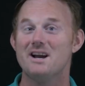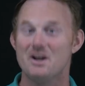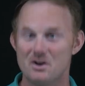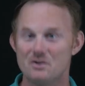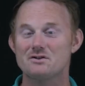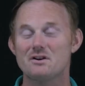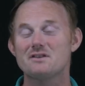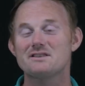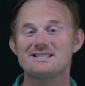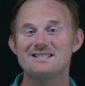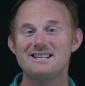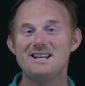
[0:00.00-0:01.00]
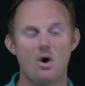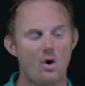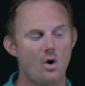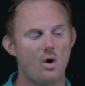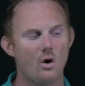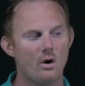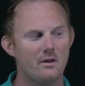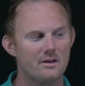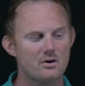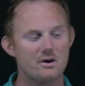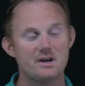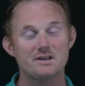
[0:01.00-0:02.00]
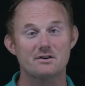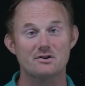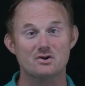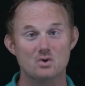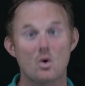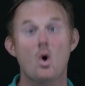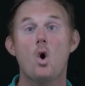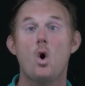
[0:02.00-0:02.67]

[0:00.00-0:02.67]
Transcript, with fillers: you'll start to see all of the cookies that are stored.